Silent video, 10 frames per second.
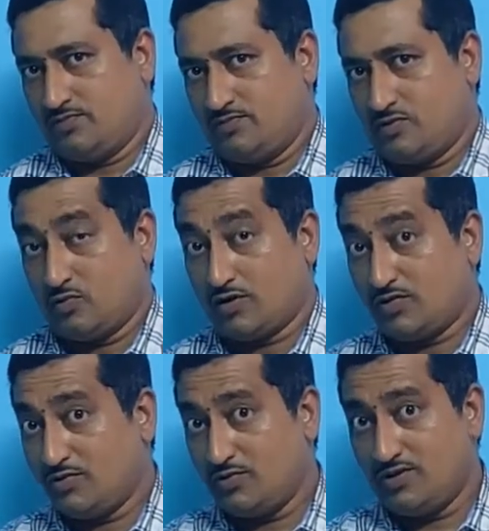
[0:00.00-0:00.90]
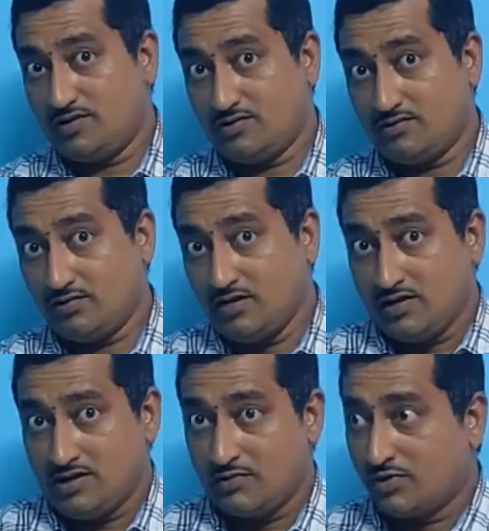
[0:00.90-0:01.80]
What you do here,
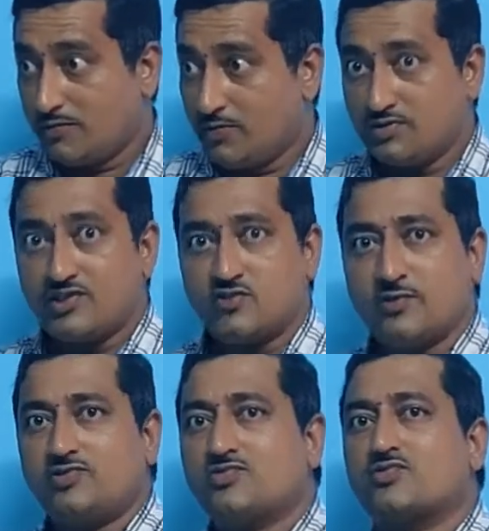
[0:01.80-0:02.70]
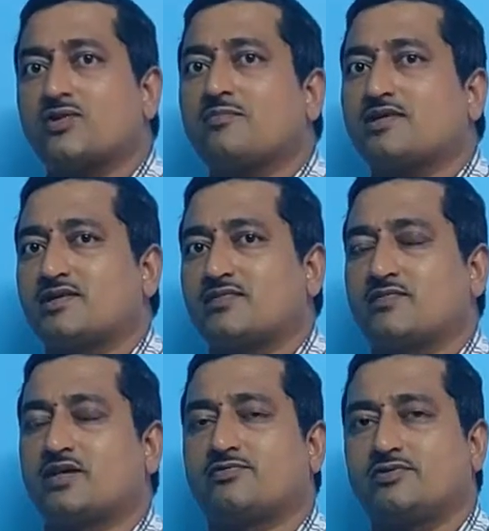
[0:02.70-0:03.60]
you report the speech to somebody.
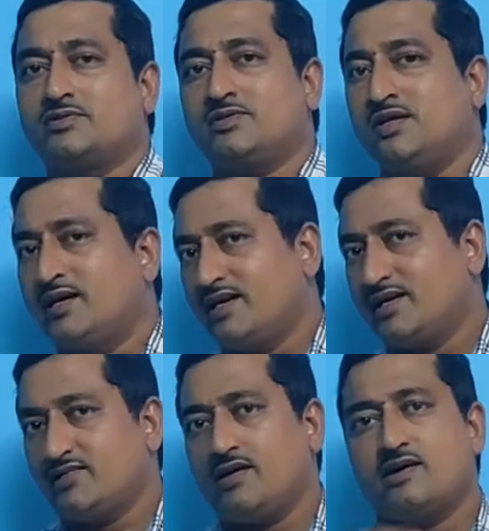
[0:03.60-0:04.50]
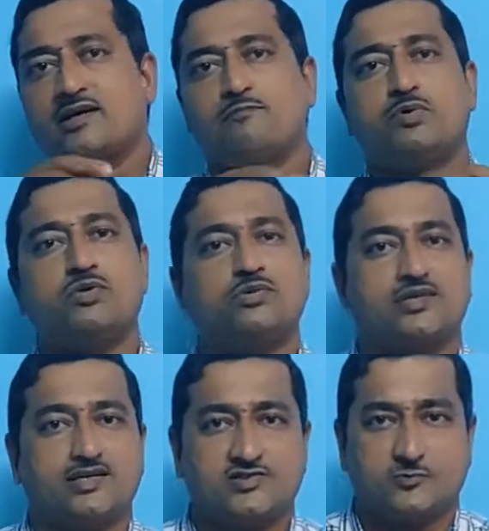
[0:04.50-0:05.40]
Therefore, it is
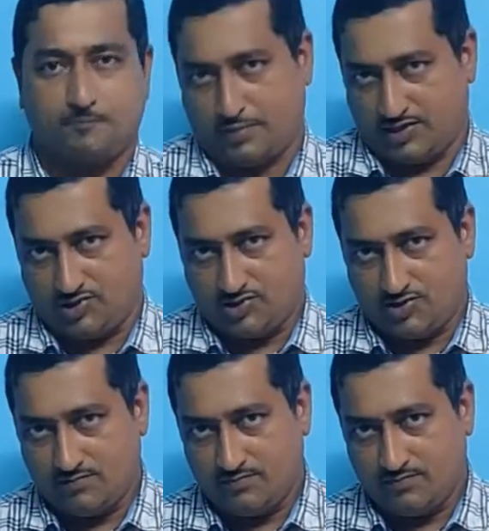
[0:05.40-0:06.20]
reported speech.